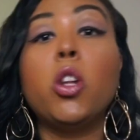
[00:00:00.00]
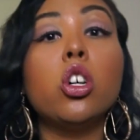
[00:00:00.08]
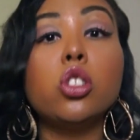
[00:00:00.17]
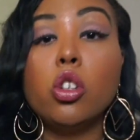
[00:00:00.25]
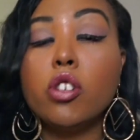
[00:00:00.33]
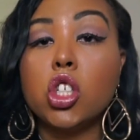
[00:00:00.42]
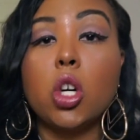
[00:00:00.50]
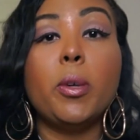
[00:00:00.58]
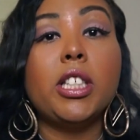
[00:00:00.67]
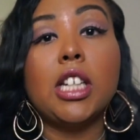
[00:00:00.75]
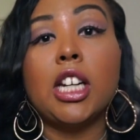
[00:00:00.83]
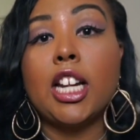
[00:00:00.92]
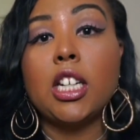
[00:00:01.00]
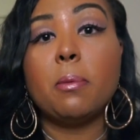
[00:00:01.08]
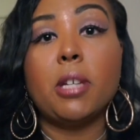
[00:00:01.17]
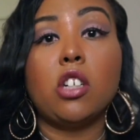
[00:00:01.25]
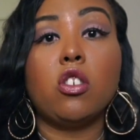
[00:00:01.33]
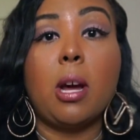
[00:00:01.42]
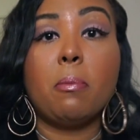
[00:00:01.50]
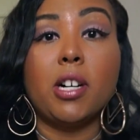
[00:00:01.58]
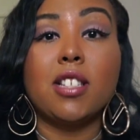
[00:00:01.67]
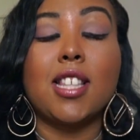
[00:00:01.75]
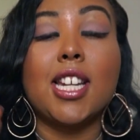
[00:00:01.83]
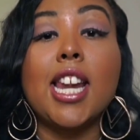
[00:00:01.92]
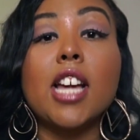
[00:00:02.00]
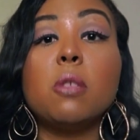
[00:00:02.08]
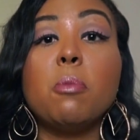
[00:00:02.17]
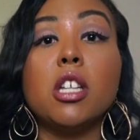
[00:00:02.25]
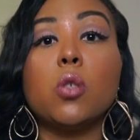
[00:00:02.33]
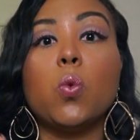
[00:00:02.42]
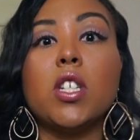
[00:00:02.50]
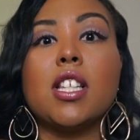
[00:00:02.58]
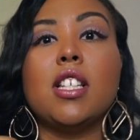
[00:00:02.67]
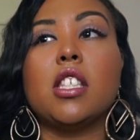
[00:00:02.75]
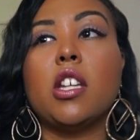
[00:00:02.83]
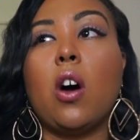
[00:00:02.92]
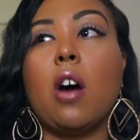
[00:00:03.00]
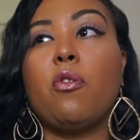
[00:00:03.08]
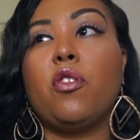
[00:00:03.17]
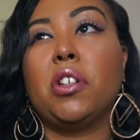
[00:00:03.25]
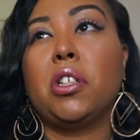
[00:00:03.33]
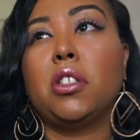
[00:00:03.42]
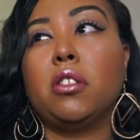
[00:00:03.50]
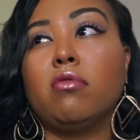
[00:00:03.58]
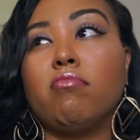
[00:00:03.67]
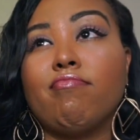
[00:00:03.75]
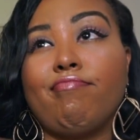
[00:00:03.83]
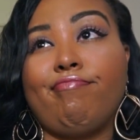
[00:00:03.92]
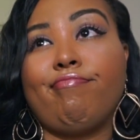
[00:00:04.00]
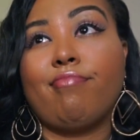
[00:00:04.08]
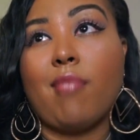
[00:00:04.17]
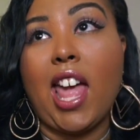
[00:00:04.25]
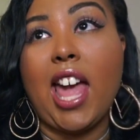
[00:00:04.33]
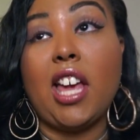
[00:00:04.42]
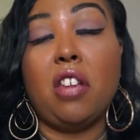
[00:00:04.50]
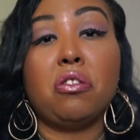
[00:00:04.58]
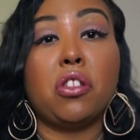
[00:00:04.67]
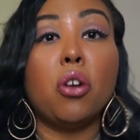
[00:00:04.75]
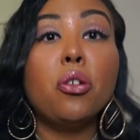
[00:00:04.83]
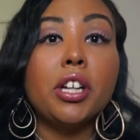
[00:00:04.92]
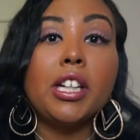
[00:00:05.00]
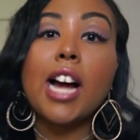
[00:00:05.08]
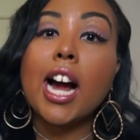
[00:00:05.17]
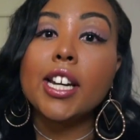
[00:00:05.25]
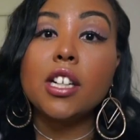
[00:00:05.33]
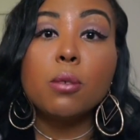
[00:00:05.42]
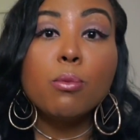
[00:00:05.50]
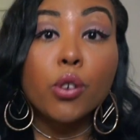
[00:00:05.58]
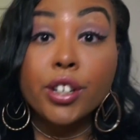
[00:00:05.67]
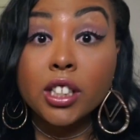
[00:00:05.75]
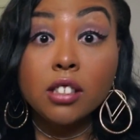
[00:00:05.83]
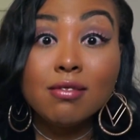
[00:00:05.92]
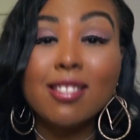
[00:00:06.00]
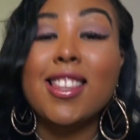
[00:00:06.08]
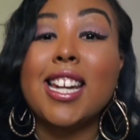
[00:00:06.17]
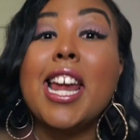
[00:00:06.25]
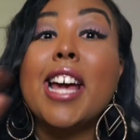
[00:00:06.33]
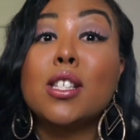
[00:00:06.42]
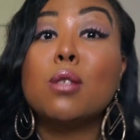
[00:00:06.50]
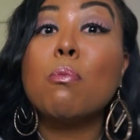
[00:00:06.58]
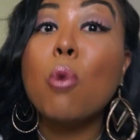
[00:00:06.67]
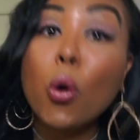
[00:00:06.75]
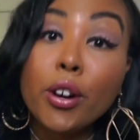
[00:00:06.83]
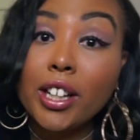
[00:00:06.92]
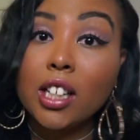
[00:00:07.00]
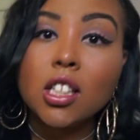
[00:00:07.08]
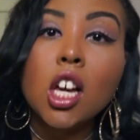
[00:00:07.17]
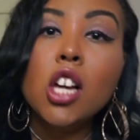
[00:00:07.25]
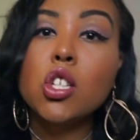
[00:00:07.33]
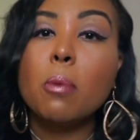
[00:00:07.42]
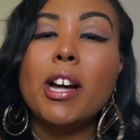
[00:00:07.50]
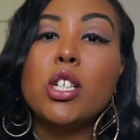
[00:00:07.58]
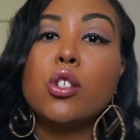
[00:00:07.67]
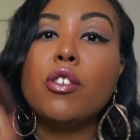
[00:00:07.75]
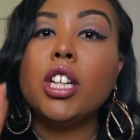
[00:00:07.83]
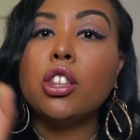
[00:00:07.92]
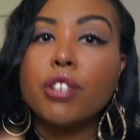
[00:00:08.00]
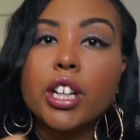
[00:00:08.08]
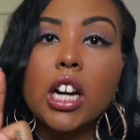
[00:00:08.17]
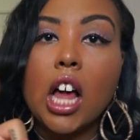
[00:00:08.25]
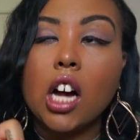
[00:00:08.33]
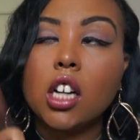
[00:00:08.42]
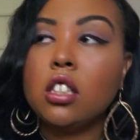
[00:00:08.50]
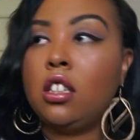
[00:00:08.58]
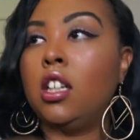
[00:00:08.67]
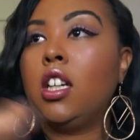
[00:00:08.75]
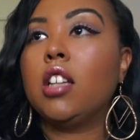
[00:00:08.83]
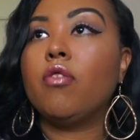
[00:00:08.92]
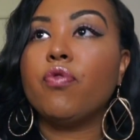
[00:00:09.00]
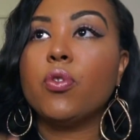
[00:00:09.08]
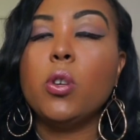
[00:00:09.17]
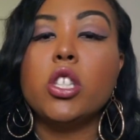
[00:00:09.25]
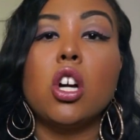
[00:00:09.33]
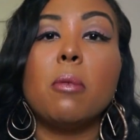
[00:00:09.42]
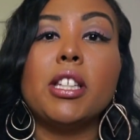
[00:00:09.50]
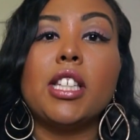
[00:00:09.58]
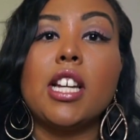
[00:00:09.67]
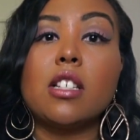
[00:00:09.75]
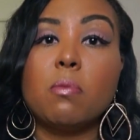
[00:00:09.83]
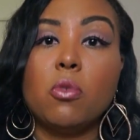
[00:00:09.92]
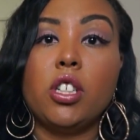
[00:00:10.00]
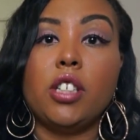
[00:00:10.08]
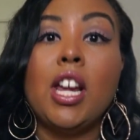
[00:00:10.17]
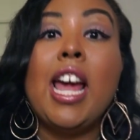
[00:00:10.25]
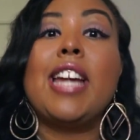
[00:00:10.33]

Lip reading: Long story short, we didn't end up getting on that bus. The next bus wasn't until I feel 8:39 in the morning, the next morning. So mind you, it's already 3 o'clock. We're talking about the next morning.